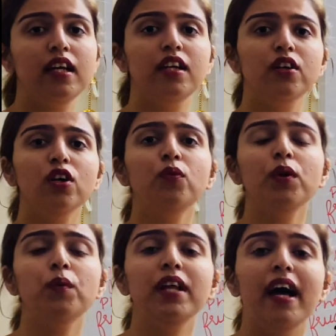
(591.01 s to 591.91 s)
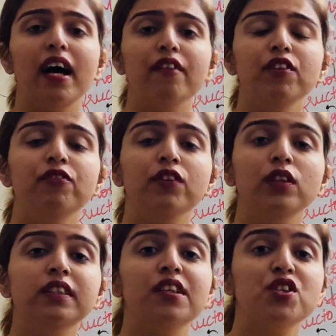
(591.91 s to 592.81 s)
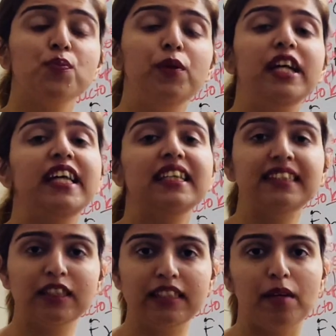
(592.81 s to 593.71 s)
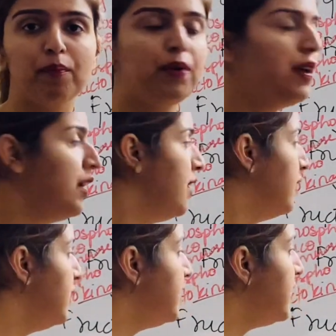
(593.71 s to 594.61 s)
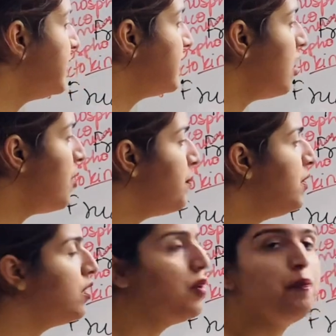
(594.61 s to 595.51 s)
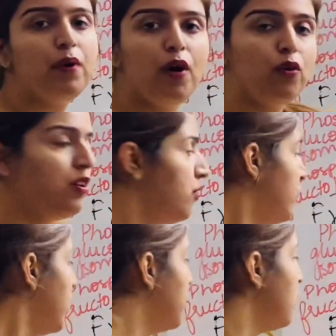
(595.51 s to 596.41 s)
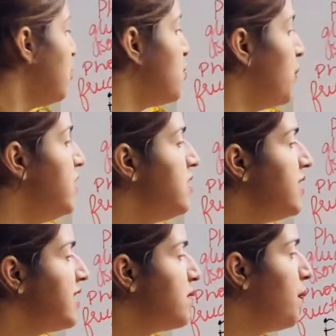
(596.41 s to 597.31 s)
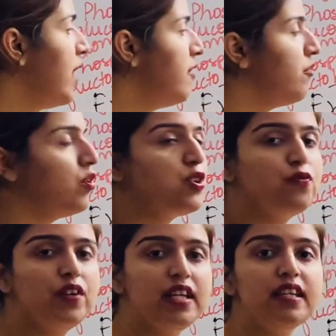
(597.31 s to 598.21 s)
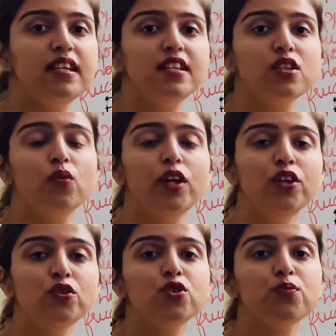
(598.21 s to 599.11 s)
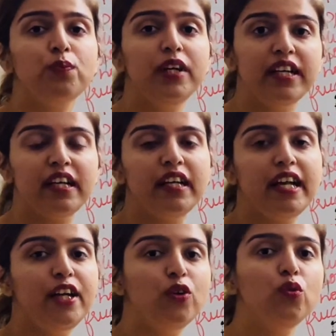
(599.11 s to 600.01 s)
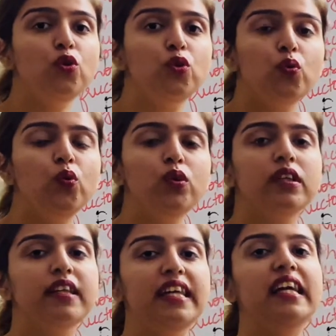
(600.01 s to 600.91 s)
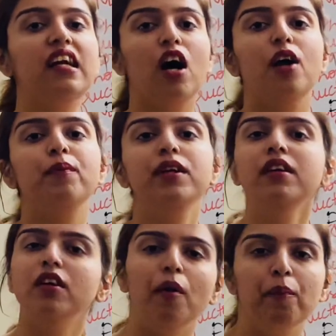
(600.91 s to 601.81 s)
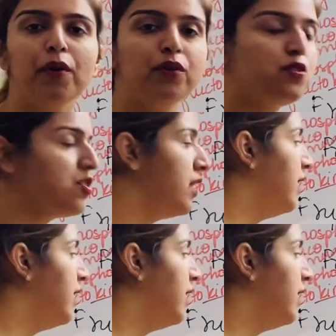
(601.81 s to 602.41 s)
Here we will have the first splitting step. The 6-carbon compound fructose 1,6-biphosphate is going to split into two 3-carbon compounds.